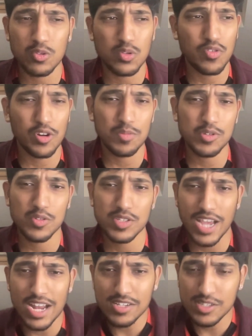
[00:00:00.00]
scoring opportunity.
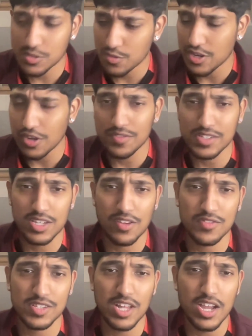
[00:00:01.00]
Alisson's already off
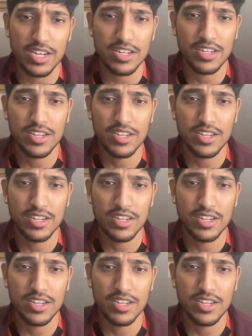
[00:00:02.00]
his line.